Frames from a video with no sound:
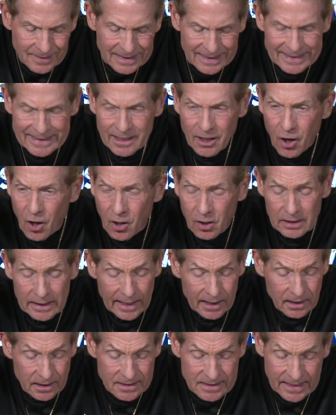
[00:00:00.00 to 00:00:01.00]
in
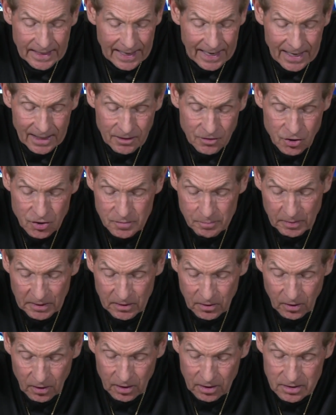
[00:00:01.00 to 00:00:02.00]
all-out attack just
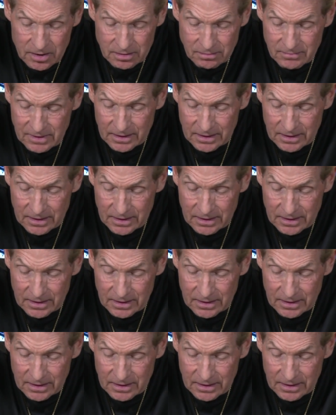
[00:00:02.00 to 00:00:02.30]
because